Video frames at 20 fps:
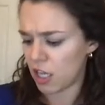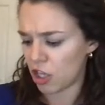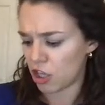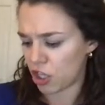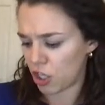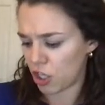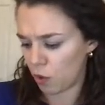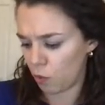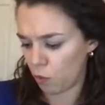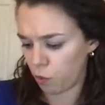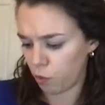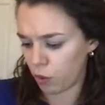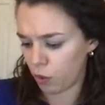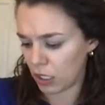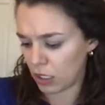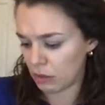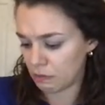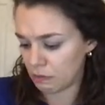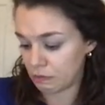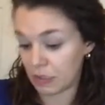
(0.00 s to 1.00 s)
There
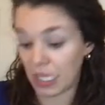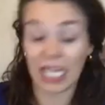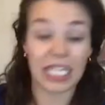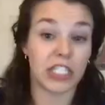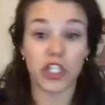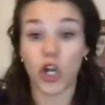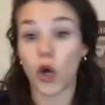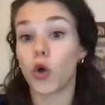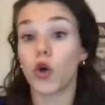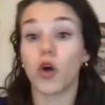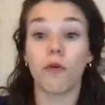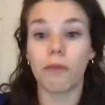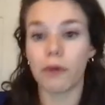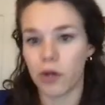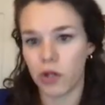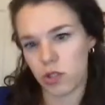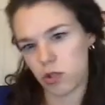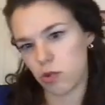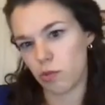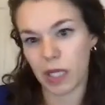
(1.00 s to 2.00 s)
will, like dodo
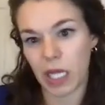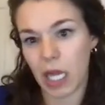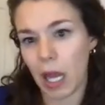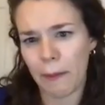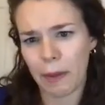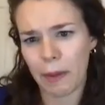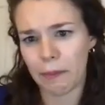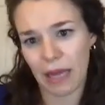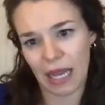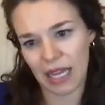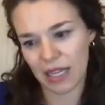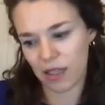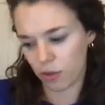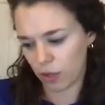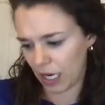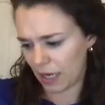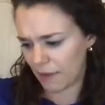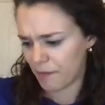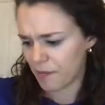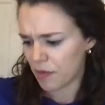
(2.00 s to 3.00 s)
birds will be coming back,
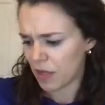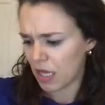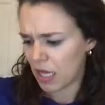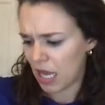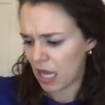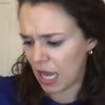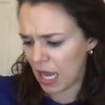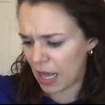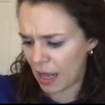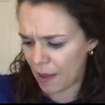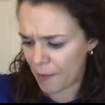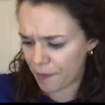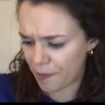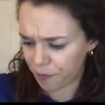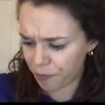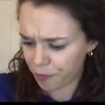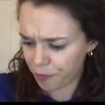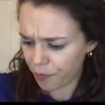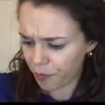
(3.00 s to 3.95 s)
right? Um,